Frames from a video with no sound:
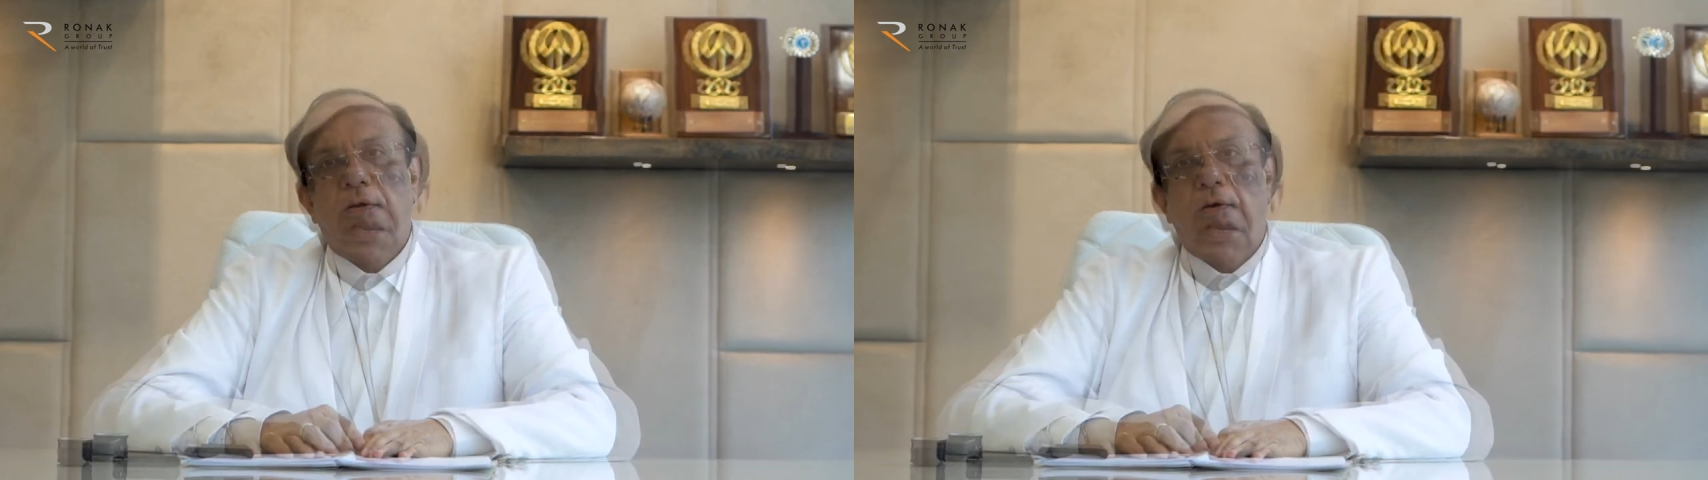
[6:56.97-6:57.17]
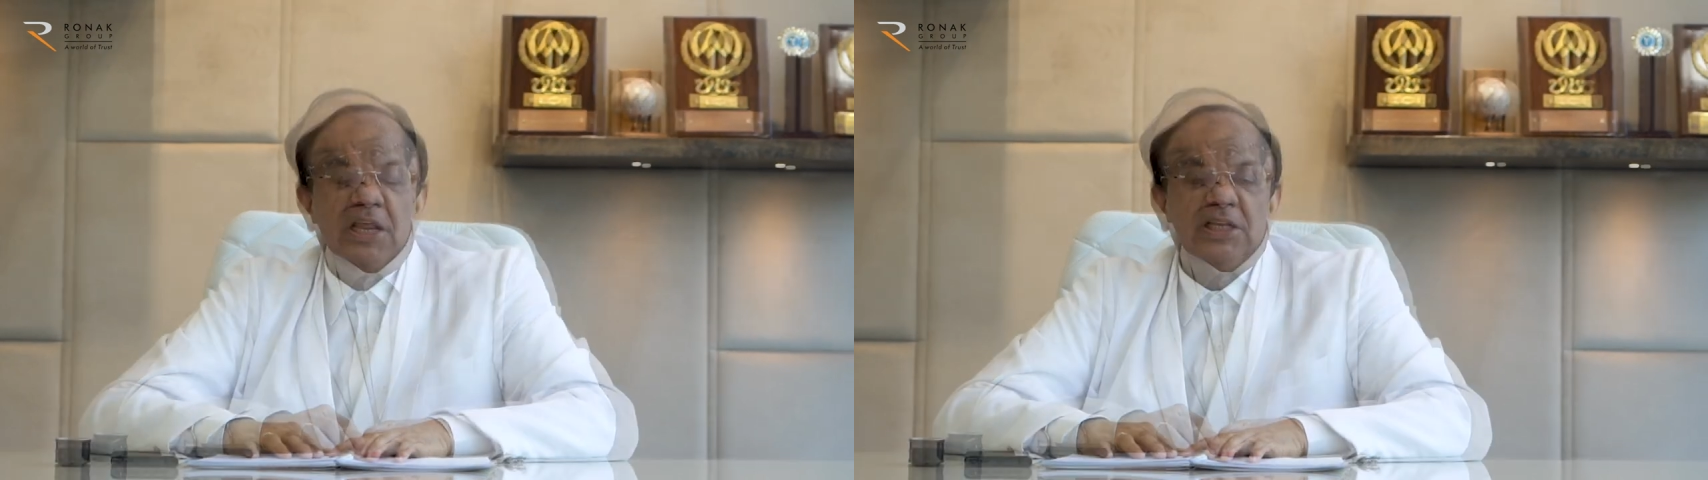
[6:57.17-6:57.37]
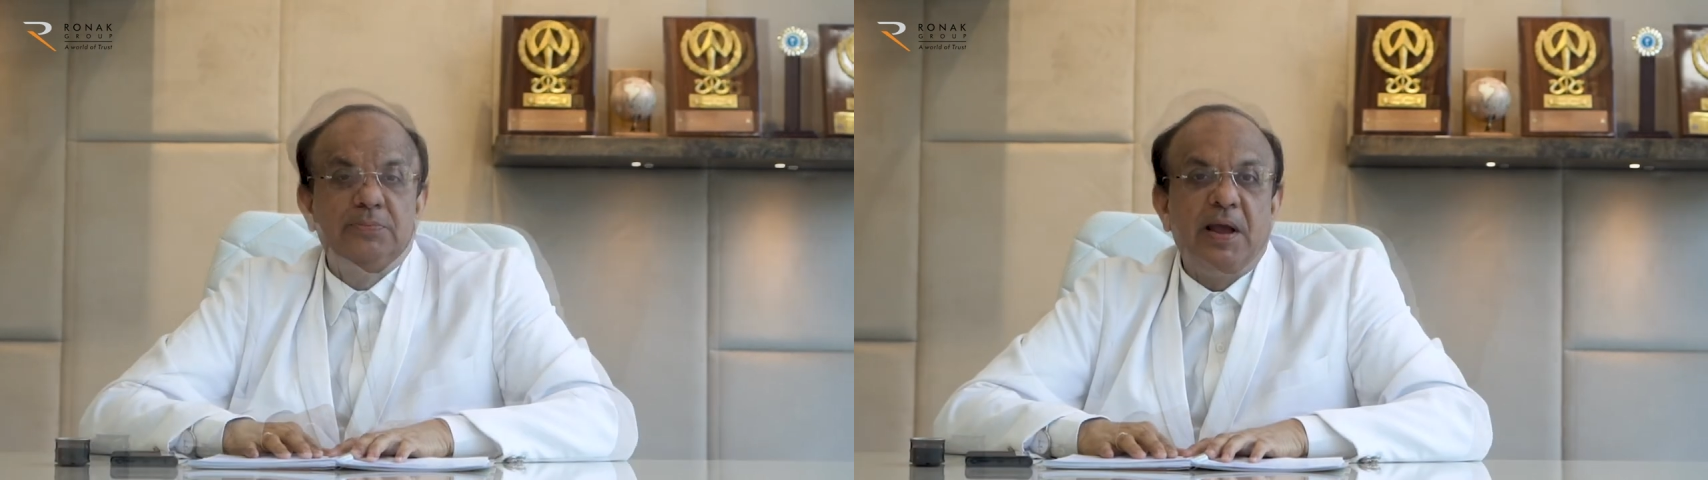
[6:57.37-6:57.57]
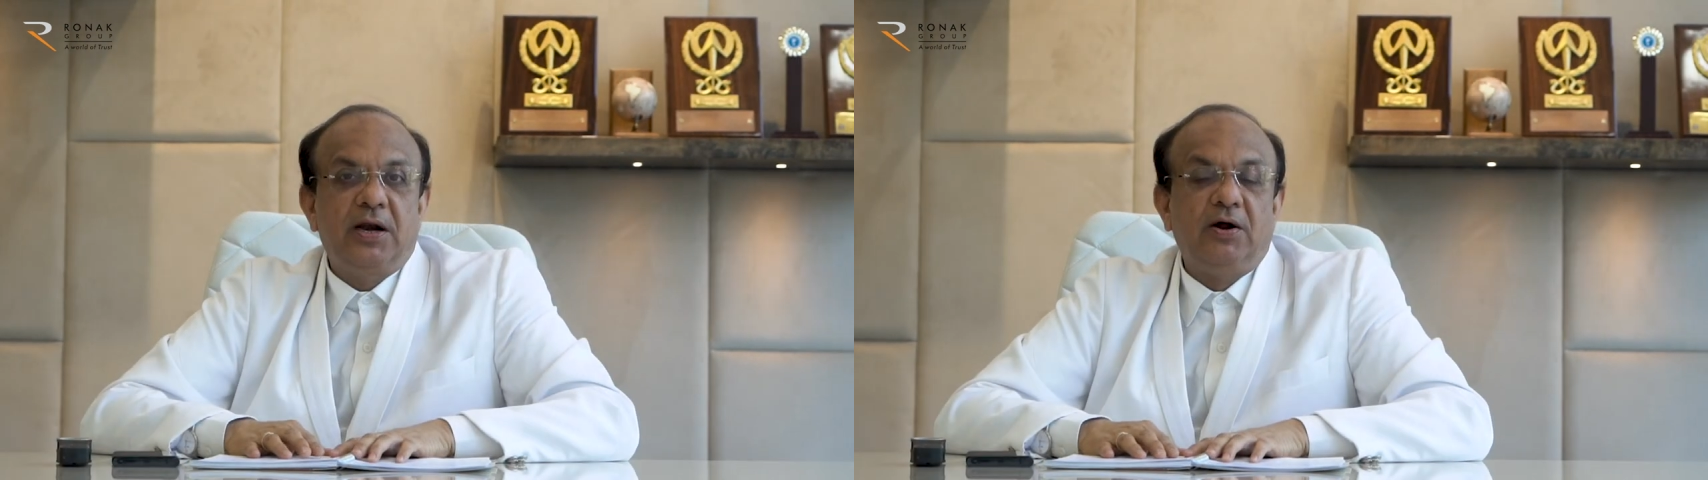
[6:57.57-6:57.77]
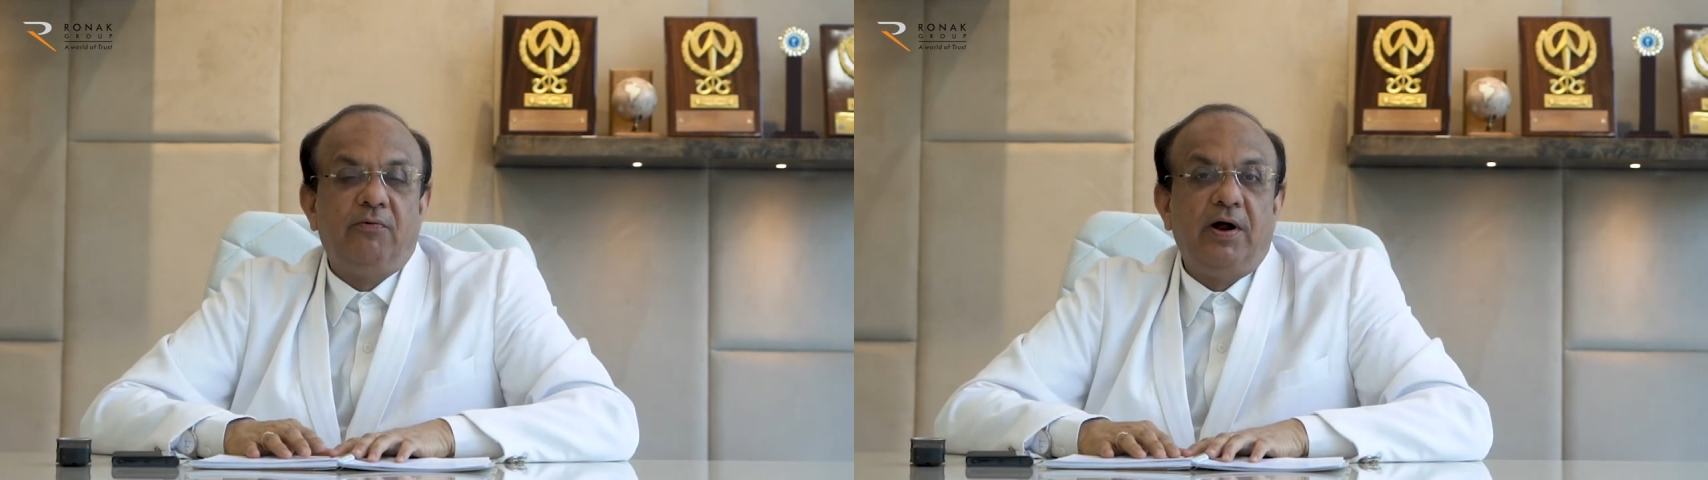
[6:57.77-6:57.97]
Let's make
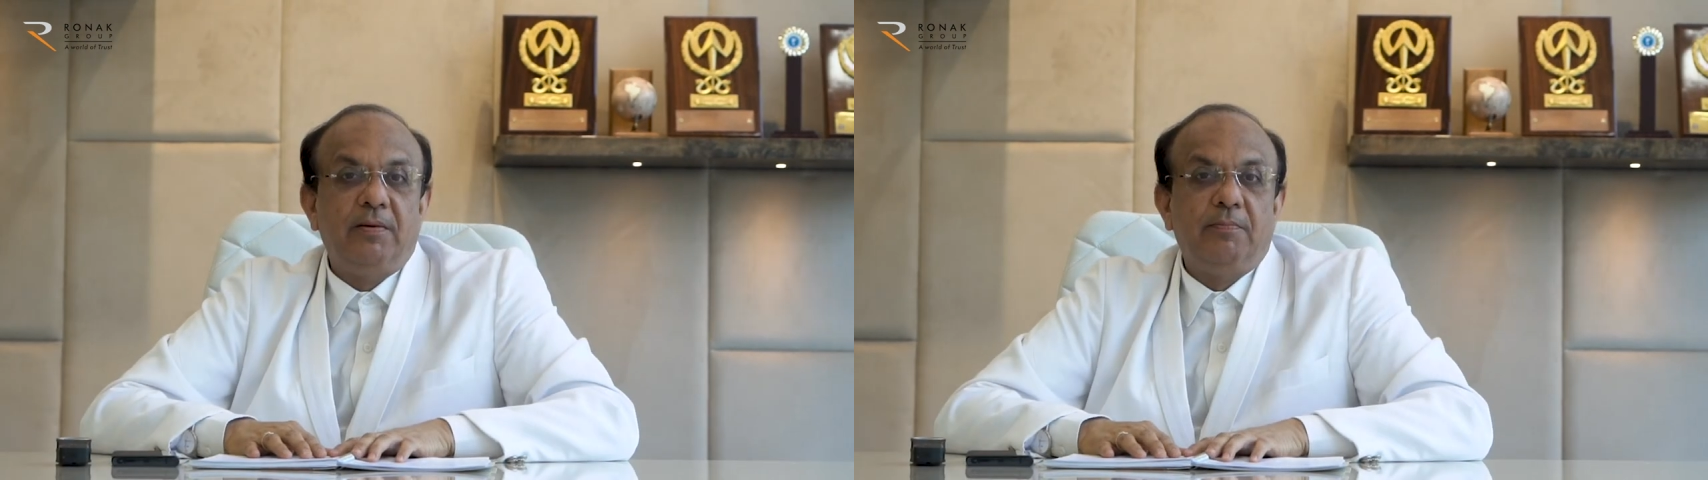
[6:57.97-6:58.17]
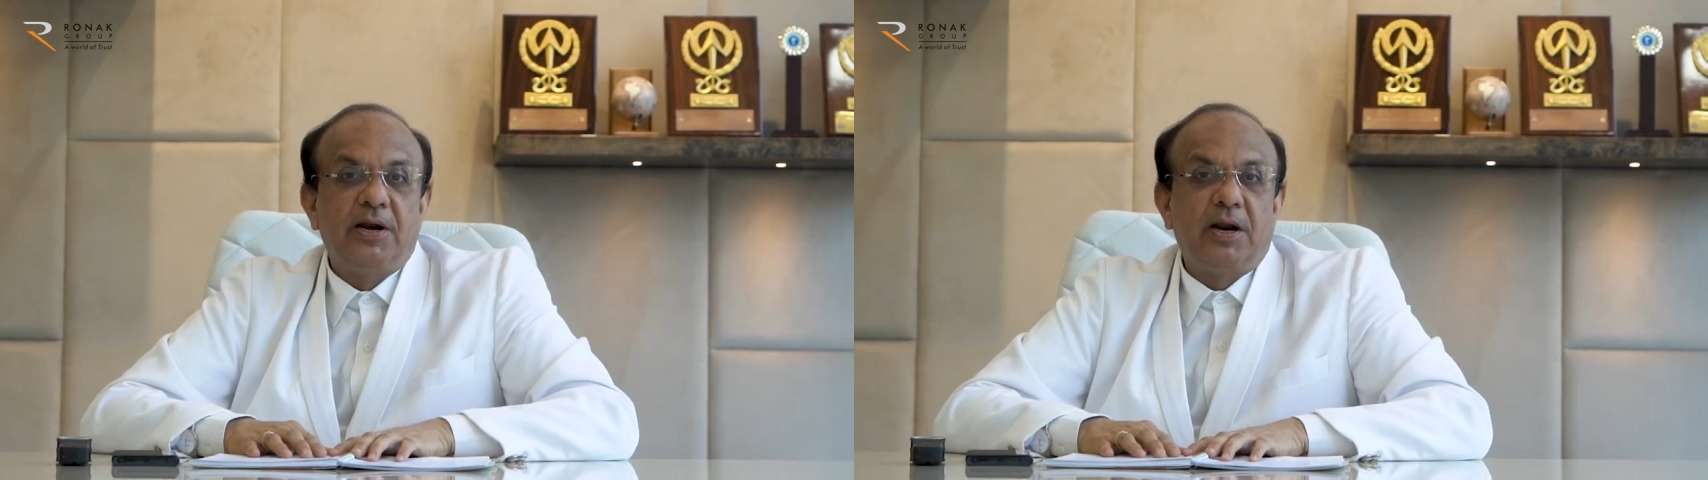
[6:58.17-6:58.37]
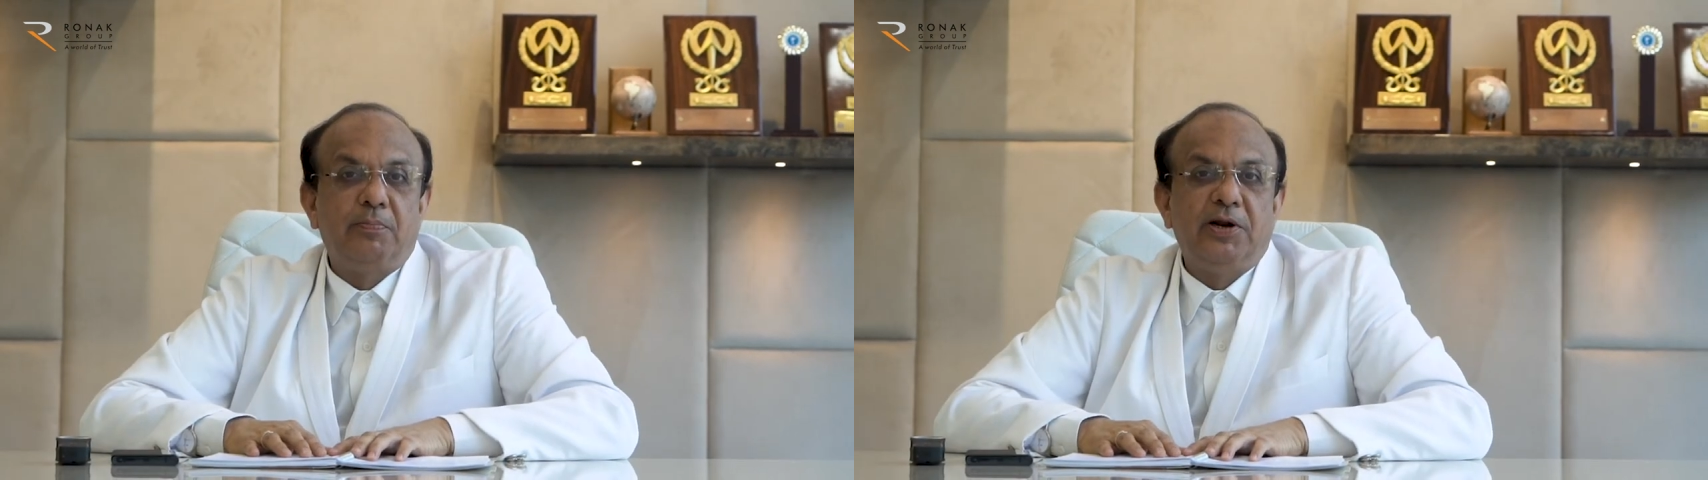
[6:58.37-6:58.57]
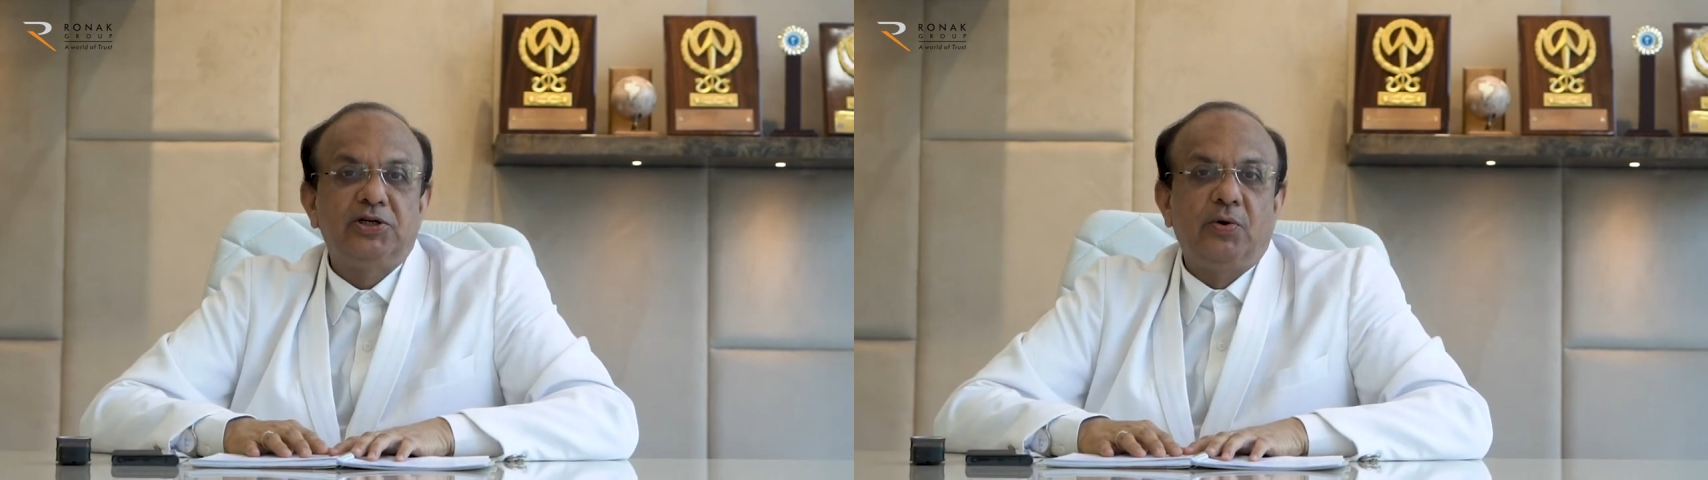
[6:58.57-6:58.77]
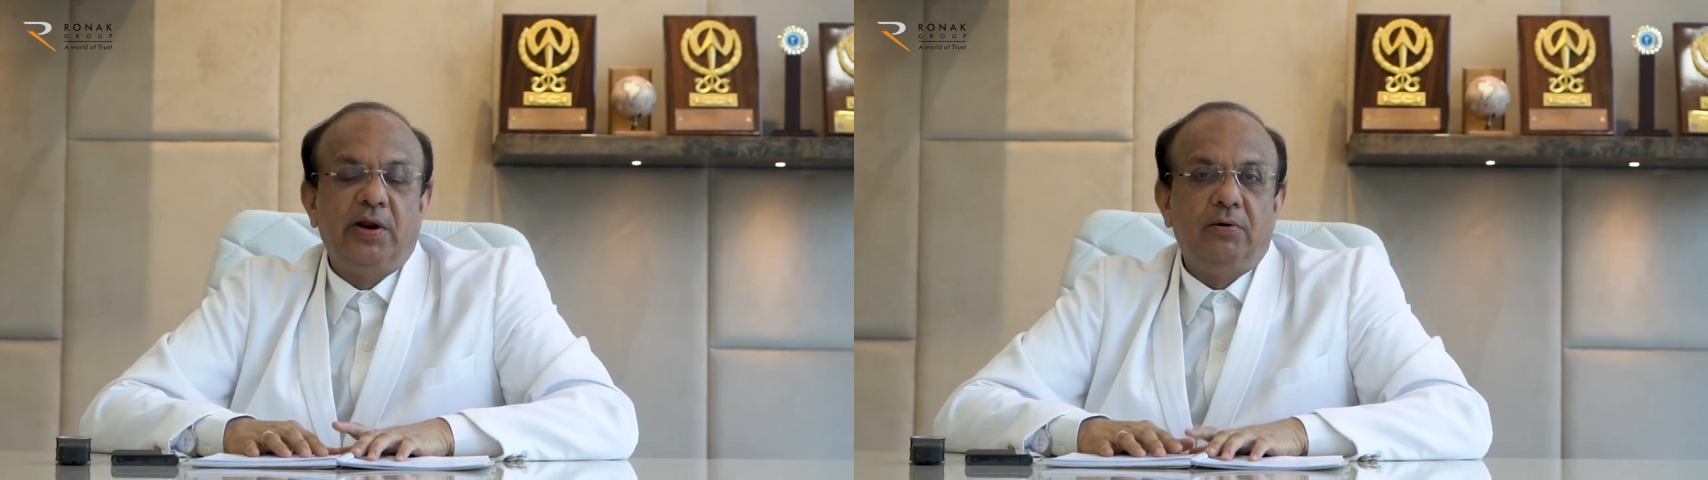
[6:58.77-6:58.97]
the world better place
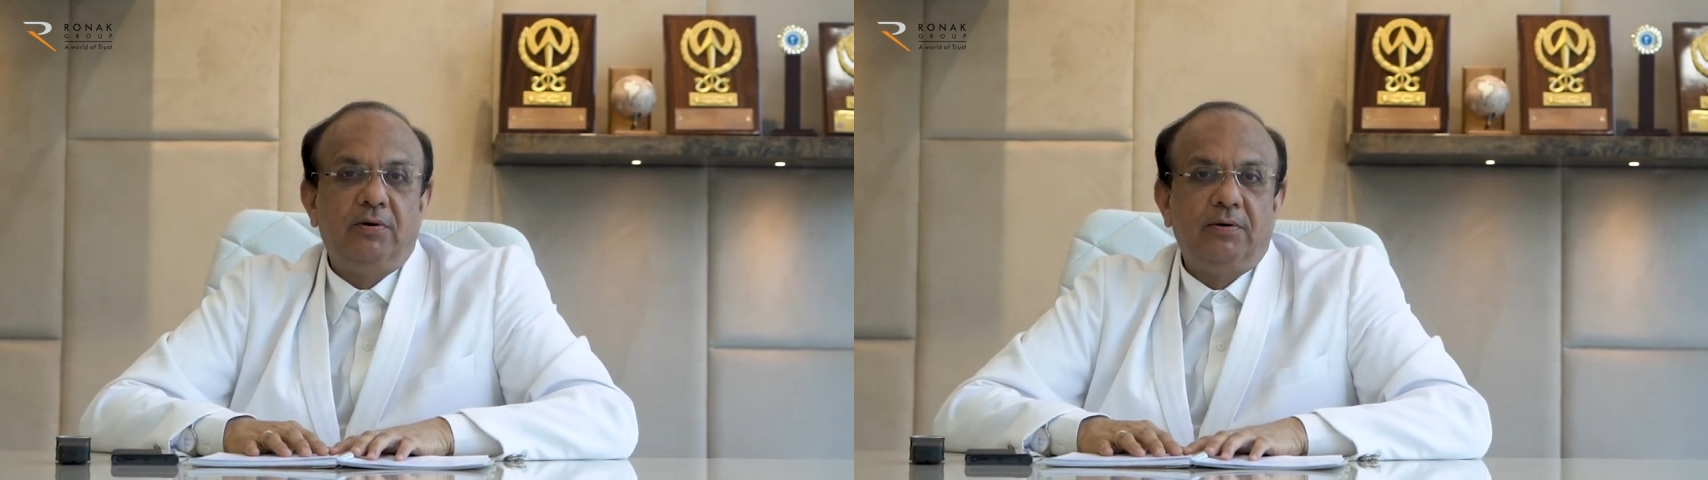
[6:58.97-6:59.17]
to live.